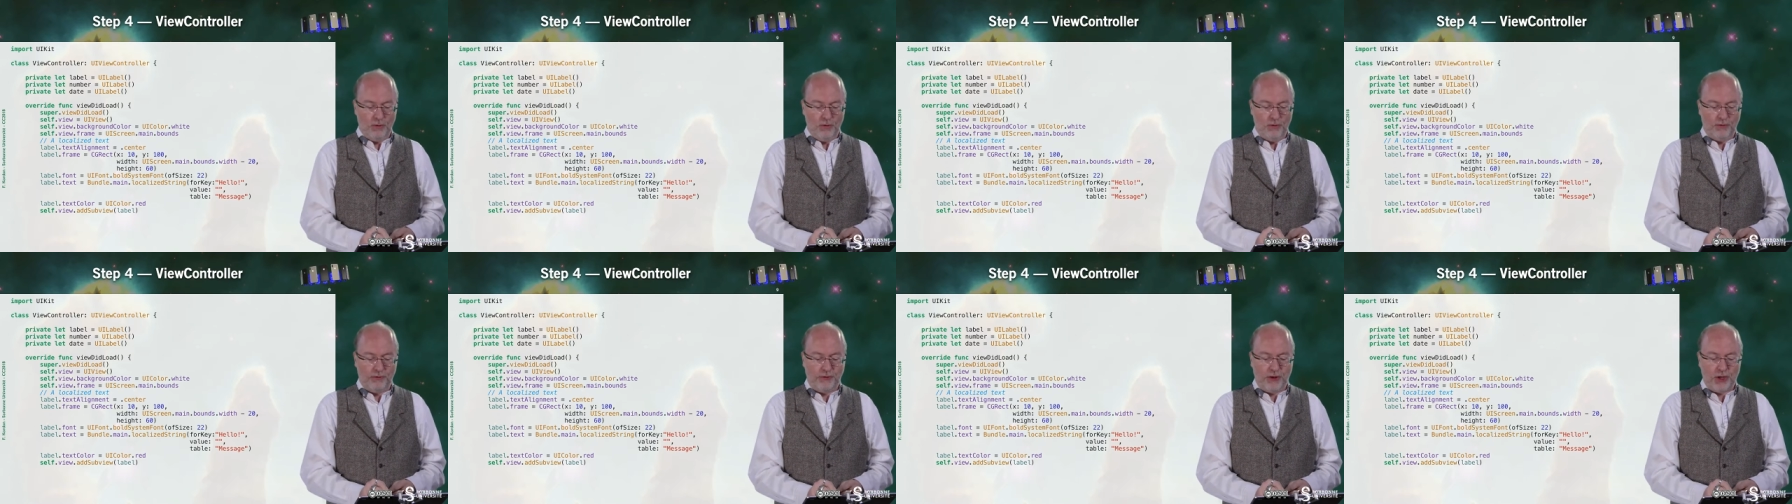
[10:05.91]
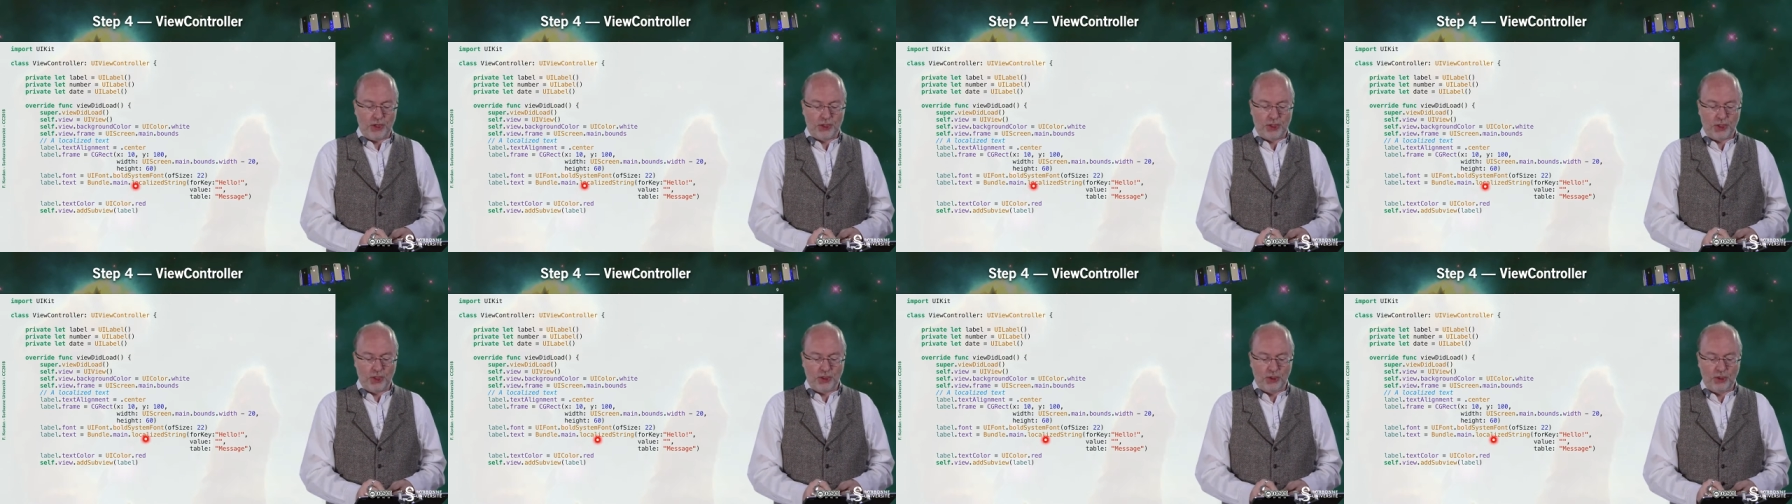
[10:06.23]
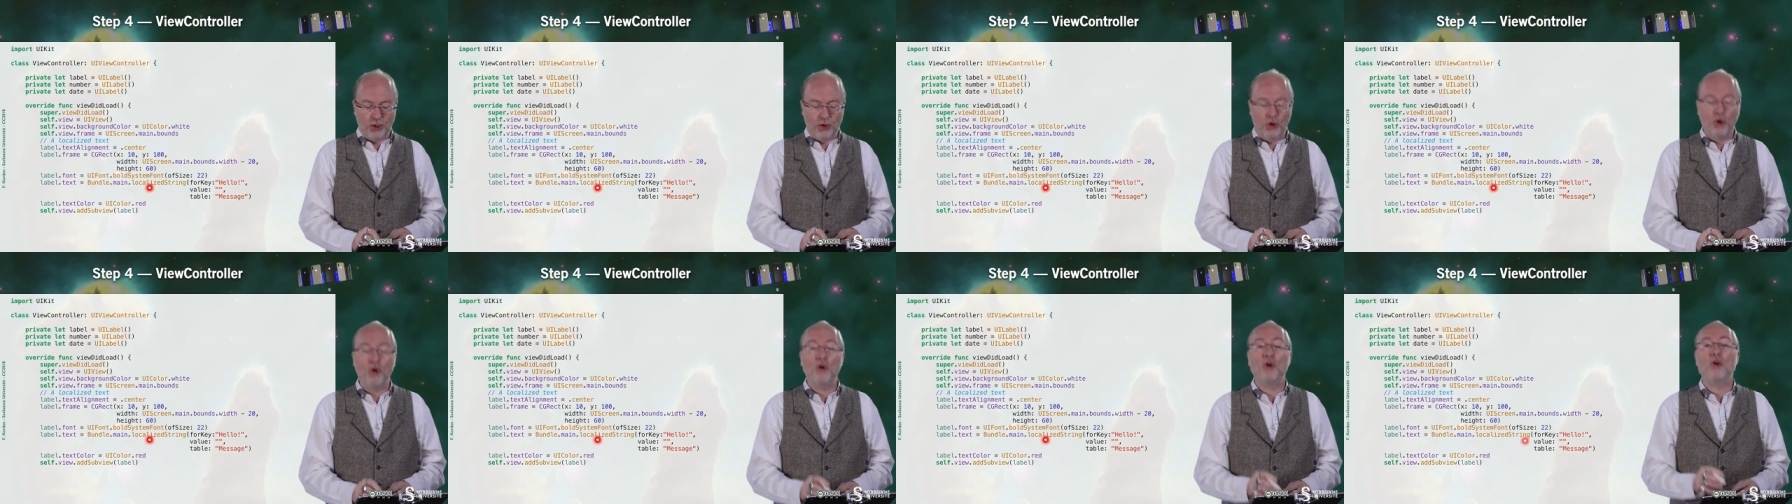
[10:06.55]
function
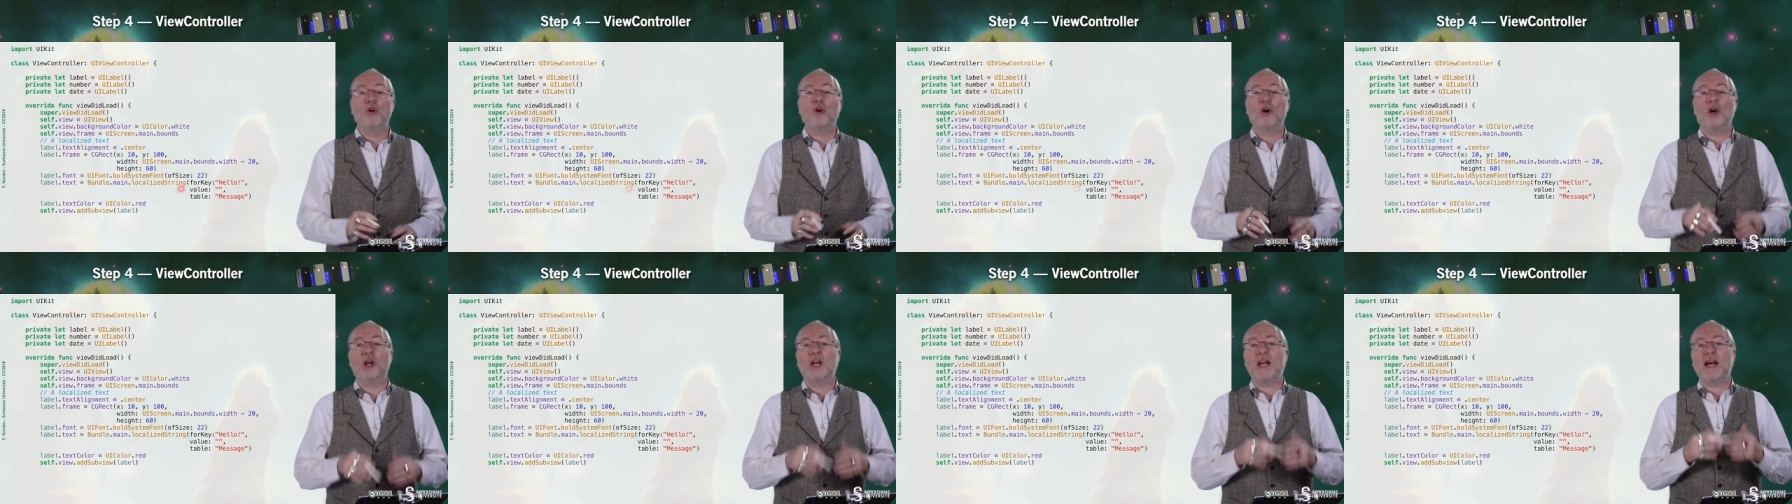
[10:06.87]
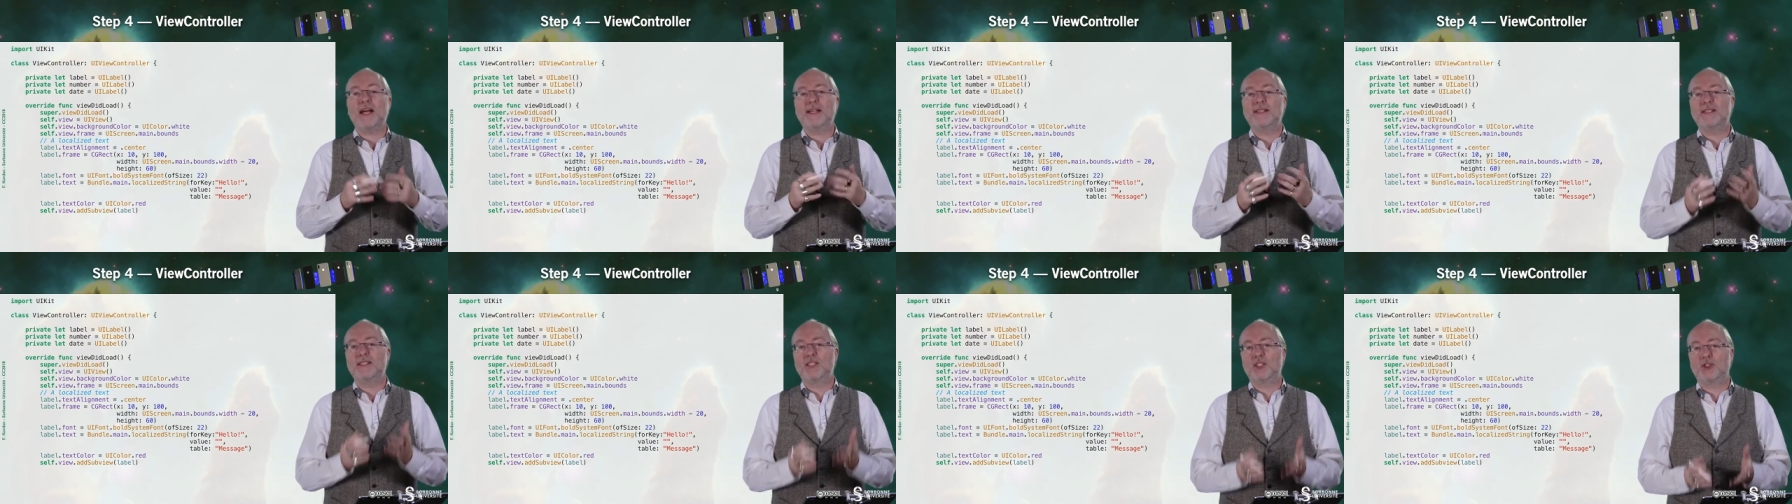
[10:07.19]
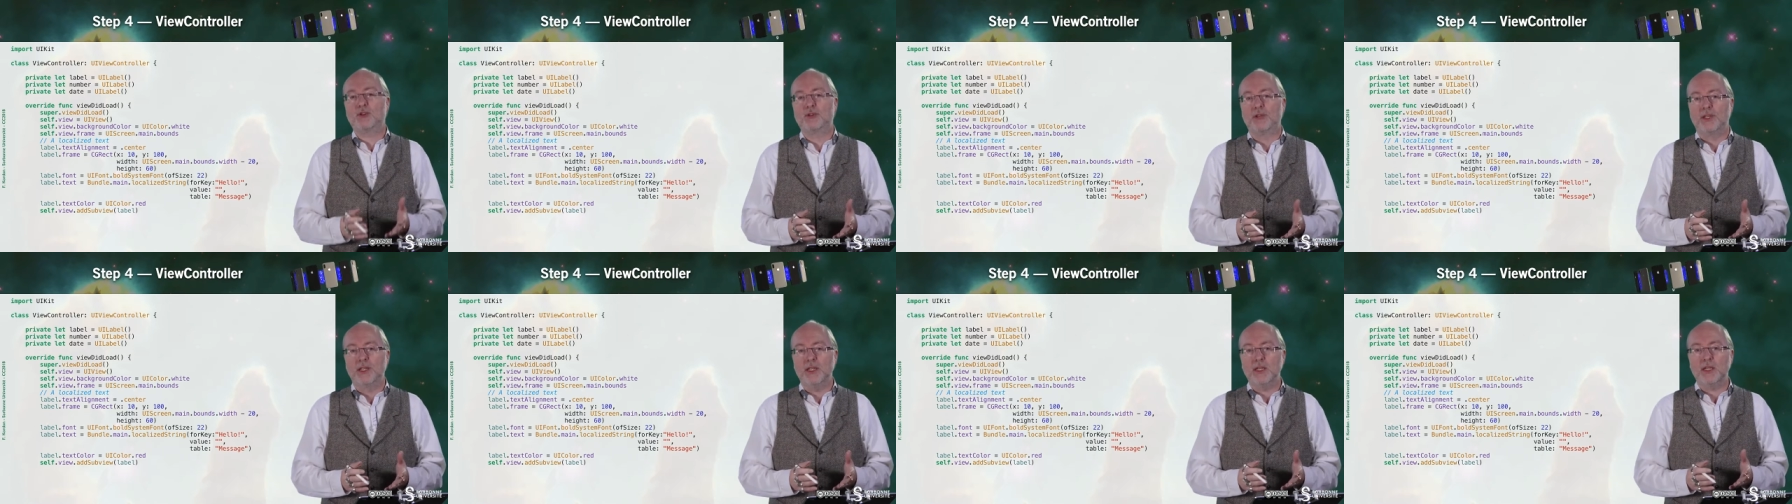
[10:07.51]
called localized
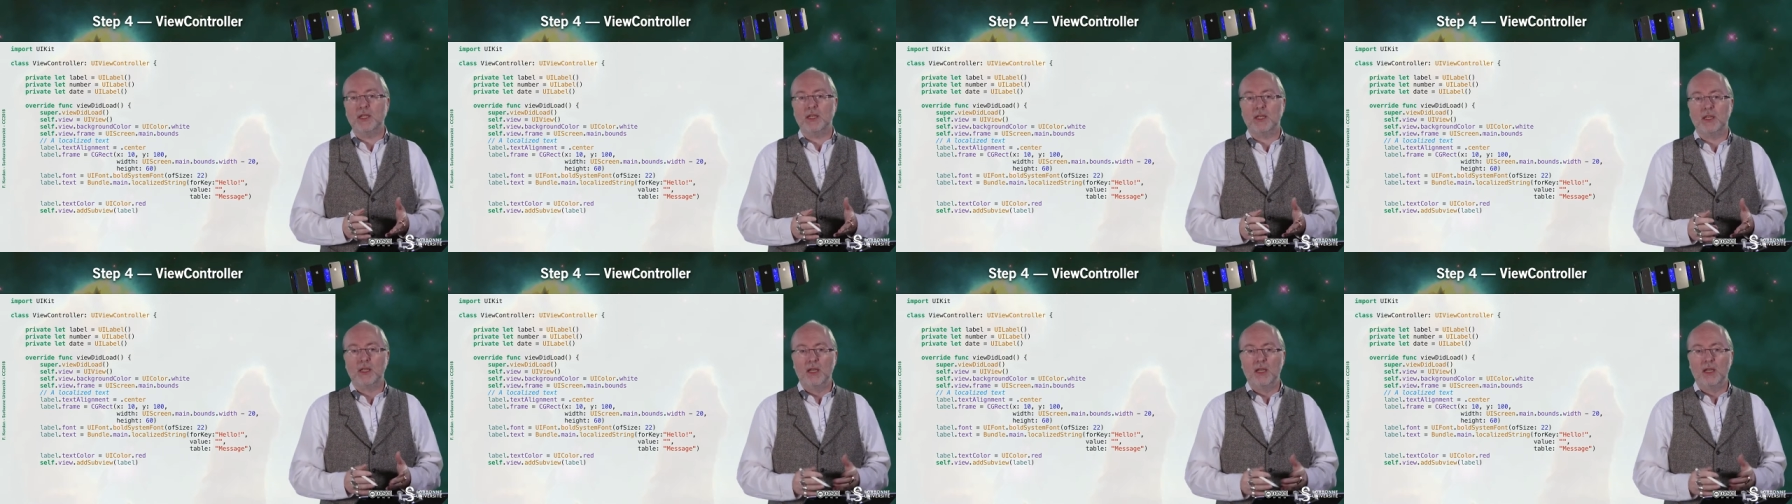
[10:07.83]
string.